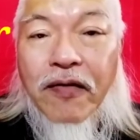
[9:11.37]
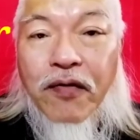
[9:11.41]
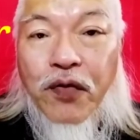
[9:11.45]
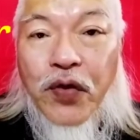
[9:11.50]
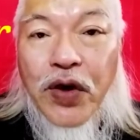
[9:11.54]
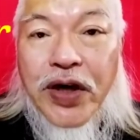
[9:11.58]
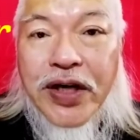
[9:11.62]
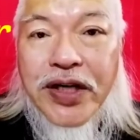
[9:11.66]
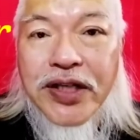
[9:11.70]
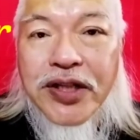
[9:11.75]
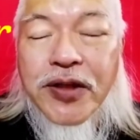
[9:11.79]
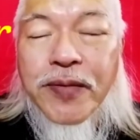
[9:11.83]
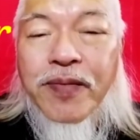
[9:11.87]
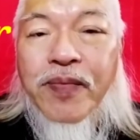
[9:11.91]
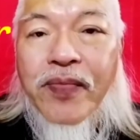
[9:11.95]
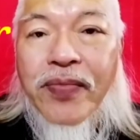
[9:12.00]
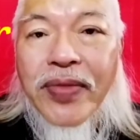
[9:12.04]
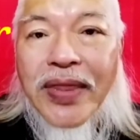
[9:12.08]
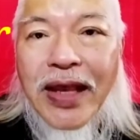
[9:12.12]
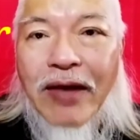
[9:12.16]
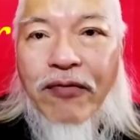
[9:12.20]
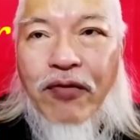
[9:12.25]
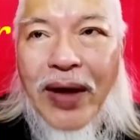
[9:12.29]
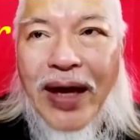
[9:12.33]
First,
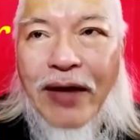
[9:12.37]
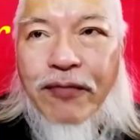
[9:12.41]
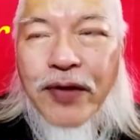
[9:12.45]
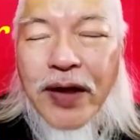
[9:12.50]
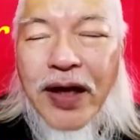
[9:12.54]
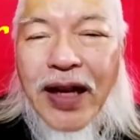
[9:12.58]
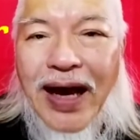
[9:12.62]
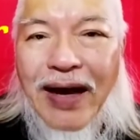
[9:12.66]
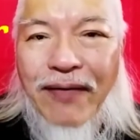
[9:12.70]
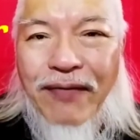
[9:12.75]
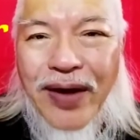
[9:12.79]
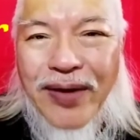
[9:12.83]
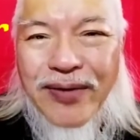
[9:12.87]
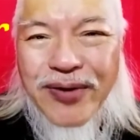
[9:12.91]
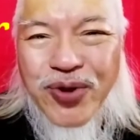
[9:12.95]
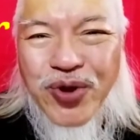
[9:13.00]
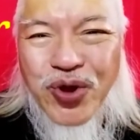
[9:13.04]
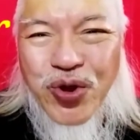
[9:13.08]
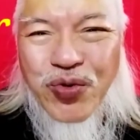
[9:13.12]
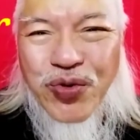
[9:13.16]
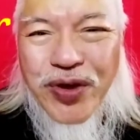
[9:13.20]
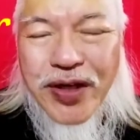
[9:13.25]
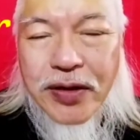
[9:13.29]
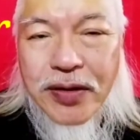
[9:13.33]
we have to love our
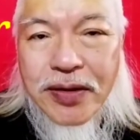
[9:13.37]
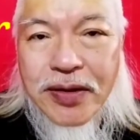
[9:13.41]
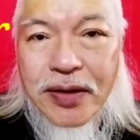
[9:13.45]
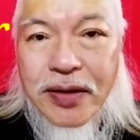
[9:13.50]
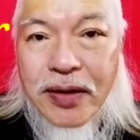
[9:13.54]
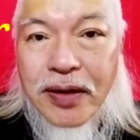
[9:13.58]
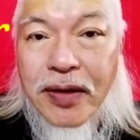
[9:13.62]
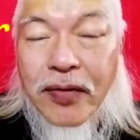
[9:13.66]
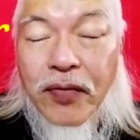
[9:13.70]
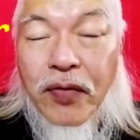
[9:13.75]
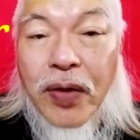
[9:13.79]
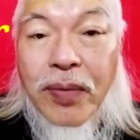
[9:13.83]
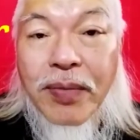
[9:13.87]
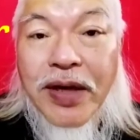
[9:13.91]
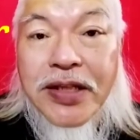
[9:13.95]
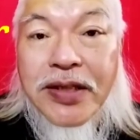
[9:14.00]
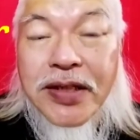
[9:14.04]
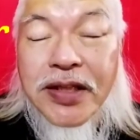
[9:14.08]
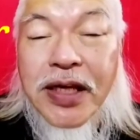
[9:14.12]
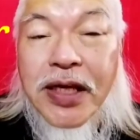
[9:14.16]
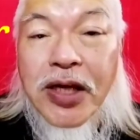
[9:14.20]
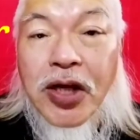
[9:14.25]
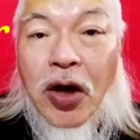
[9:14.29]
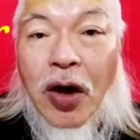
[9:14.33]
students. We
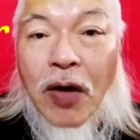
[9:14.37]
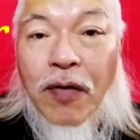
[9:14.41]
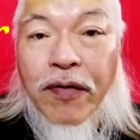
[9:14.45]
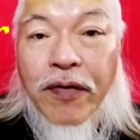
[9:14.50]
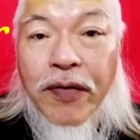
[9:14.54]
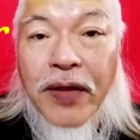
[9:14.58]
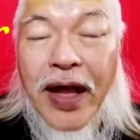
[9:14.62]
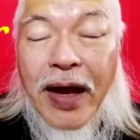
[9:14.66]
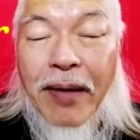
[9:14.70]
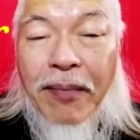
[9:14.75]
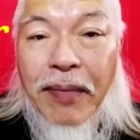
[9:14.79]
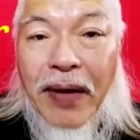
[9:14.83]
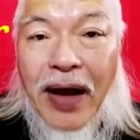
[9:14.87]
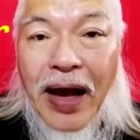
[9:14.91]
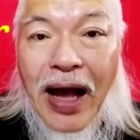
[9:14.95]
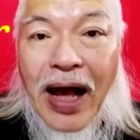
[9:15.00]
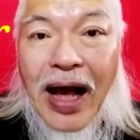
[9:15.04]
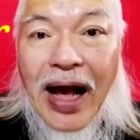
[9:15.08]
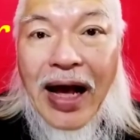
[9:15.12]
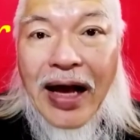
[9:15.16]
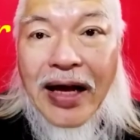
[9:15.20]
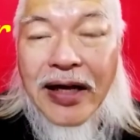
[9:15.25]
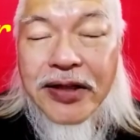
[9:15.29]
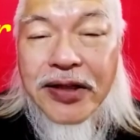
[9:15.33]
must think of them
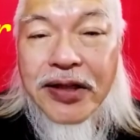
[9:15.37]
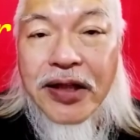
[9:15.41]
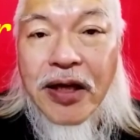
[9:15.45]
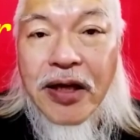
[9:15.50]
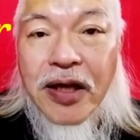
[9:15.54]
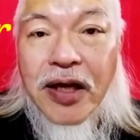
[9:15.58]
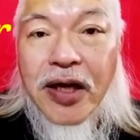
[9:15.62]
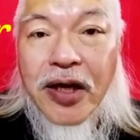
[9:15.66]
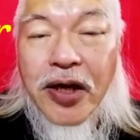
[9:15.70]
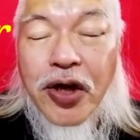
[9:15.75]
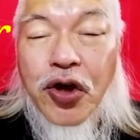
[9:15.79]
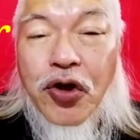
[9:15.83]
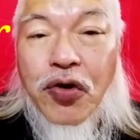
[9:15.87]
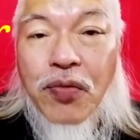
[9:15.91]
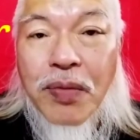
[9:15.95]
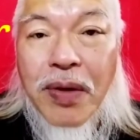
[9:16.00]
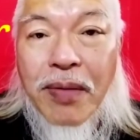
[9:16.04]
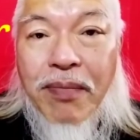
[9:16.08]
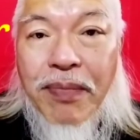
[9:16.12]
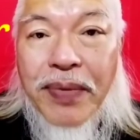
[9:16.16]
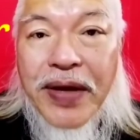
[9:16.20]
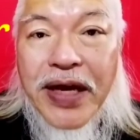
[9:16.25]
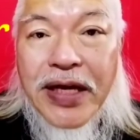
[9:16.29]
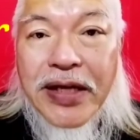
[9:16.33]
as
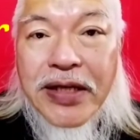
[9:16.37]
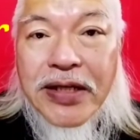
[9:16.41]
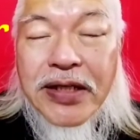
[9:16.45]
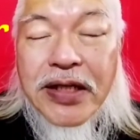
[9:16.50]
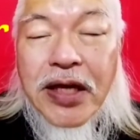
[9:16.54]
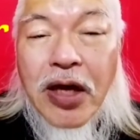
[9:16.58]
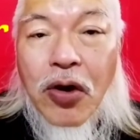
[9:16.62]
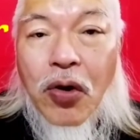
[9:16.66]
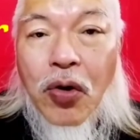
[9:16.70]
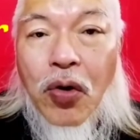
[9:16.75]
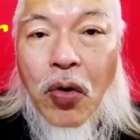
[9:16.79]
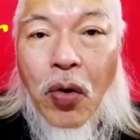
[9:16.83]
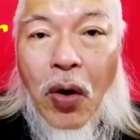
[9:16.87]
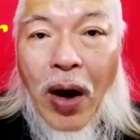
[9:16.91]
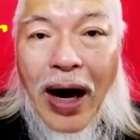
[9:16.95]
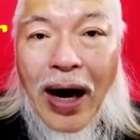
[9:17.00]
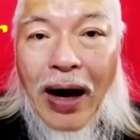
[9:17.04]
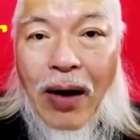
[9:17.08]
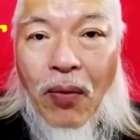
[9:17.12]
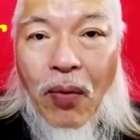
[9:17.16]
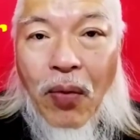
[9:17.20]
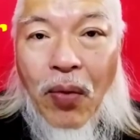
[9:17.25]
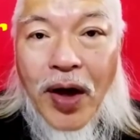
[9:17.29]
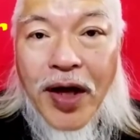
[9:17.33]
human beings who
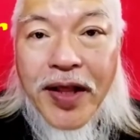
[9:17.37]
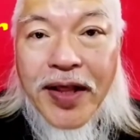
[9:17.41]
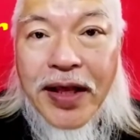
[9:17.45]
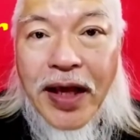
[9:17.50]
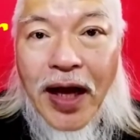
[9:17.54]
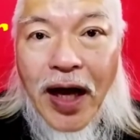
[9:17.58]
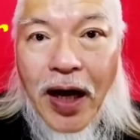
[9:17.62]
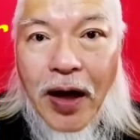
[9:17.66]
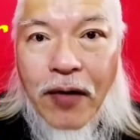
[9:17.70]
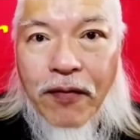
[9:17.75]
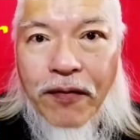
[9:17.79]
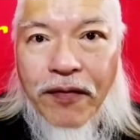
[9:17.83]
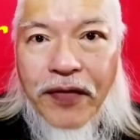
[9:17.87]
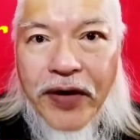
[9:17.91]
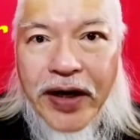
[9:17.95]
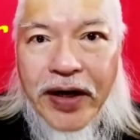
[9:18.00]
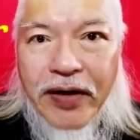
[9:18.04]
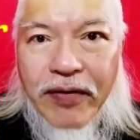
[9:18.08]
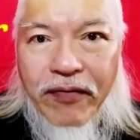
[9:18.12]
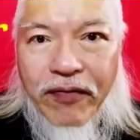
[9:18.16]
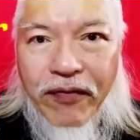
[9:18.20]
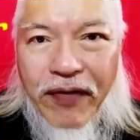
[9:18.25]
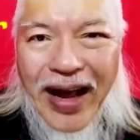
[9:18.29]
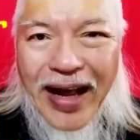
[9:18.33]
are worthy of
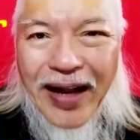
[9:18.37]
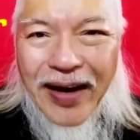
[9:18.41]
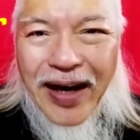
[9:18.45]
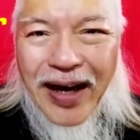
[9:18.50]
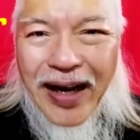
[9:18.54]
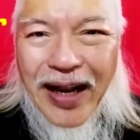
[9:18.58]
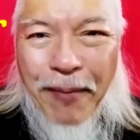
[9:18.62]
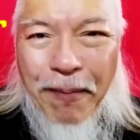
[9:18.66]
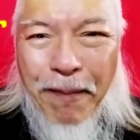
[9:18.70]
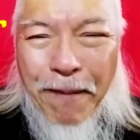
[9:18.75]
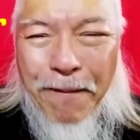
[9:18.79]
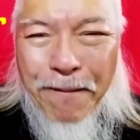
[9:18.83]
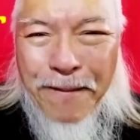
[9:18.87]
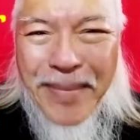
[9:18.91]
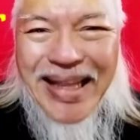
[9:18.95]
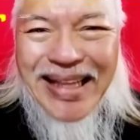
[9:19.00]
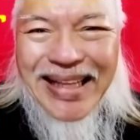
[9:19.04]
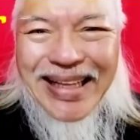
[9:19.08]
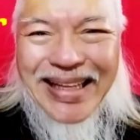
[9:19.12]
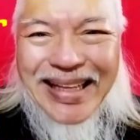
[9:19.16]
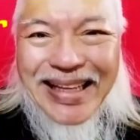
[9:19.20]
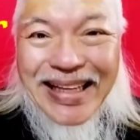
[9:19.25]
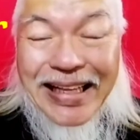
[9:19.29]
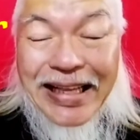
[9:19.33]

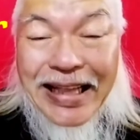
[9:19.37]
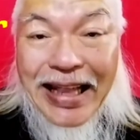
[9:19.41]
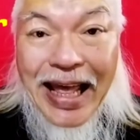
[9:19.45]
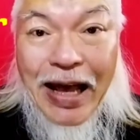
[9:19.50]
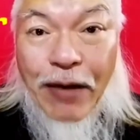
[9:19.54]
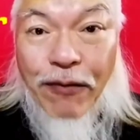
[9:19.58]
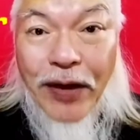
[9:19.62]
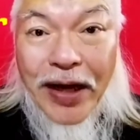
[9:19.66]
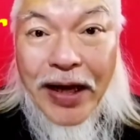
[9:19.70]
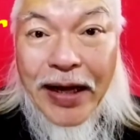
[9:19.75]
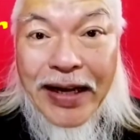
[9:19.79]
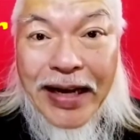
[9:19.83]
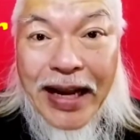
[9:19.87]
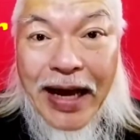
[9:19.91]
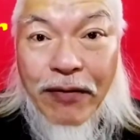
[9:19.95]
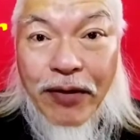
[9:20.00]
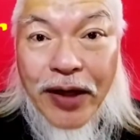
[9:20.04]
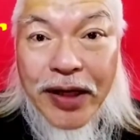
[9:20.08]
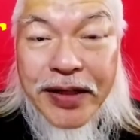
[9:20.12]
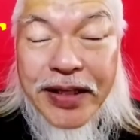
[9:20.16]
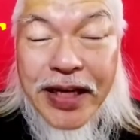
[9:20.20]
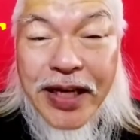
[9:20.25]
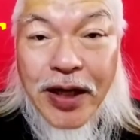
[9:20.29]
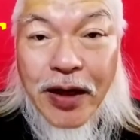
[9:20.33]
development.
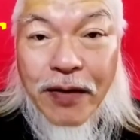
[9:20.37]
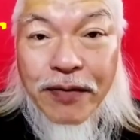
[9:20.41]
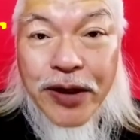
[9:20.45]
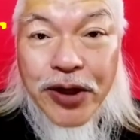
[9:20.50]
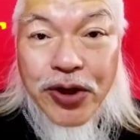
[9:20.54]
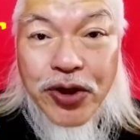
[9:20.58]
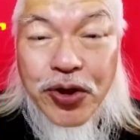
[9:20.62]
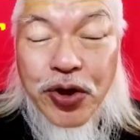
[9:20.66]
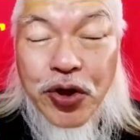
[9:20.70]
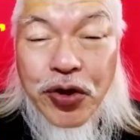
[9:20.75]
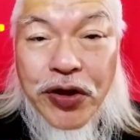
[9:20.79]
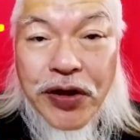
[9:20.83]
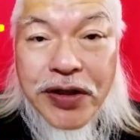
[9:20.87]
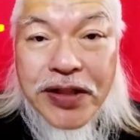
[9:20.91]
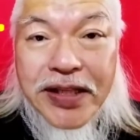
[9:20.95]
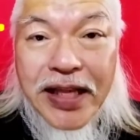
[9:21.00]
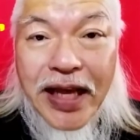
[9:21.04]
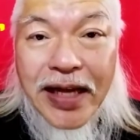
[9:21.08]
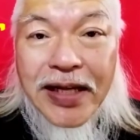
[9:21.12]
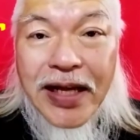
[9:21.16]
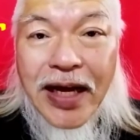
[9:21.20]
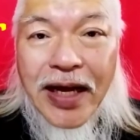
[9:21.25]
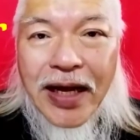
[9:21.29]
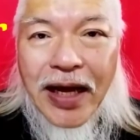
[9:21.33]
Never think of your students
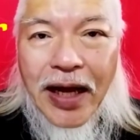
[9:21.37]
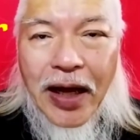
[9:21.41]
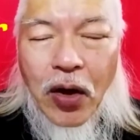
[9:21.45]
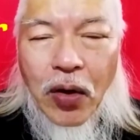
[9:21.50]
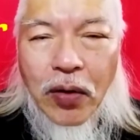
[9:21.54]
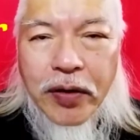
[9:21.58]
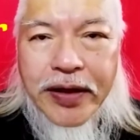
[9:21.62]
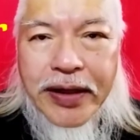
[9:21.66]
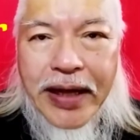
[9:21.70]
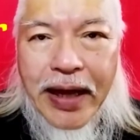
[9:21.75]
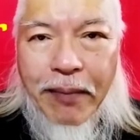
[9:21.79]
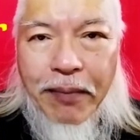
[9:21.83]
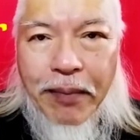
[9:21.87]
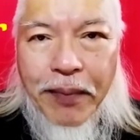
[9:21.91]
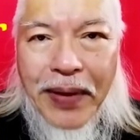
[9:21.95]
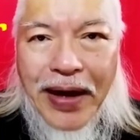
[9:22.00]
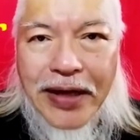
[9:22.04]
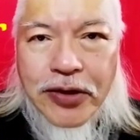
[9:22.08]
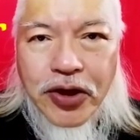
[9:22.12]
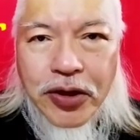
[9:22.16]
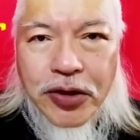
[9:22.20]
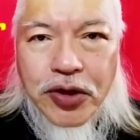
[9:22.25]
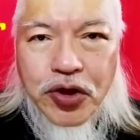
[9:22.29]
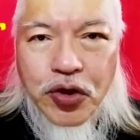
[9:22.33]
as, oh, that
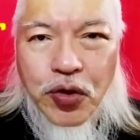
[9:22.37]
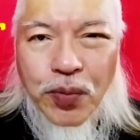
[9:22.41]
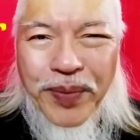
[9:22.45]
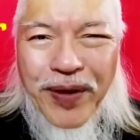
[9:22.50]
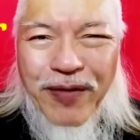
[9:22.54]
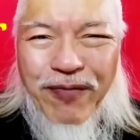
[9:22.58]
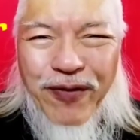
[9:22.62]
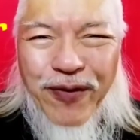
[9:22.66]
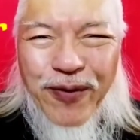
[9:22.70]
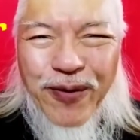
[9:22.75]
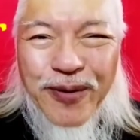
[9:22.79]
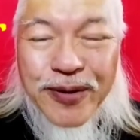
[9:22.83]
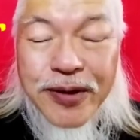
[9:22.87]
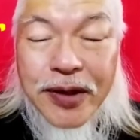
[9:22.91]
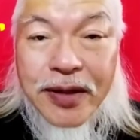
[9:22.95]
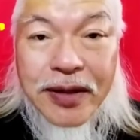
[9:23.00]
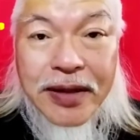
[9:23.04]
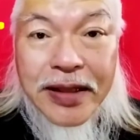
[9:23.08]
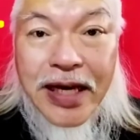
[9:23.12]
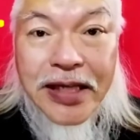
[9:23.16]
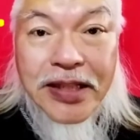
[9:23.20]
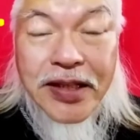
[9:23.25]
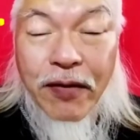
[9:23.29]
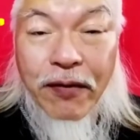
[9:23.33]
bunch of stupid fools.
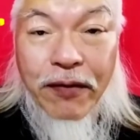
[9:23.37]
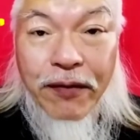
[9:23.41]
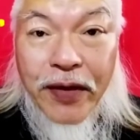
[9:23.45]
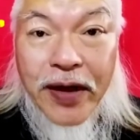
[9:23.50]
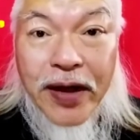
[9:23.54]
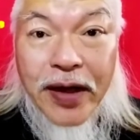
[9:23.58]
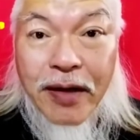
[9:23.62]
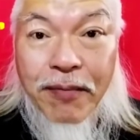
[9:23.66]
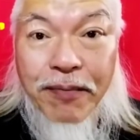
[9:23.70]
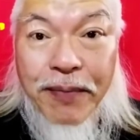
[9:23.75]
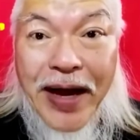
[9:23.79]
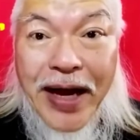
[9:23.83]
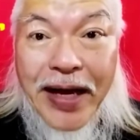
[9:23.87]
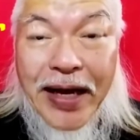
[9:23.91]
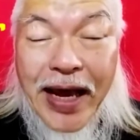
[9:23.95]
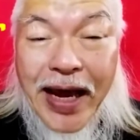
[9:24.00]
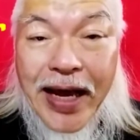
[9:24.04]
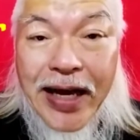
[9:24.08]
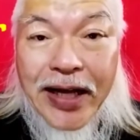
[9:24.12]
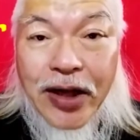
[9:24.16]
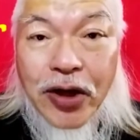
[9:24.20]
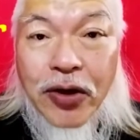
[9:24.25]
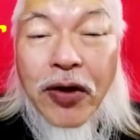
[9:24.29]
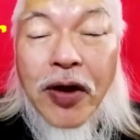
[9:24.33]
That's a very bad
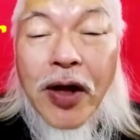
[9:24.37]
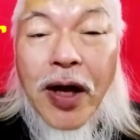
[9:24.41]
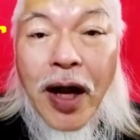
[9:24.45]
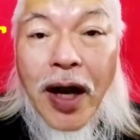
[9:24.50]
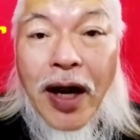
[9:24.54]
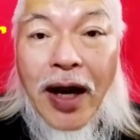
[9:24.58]
attitude.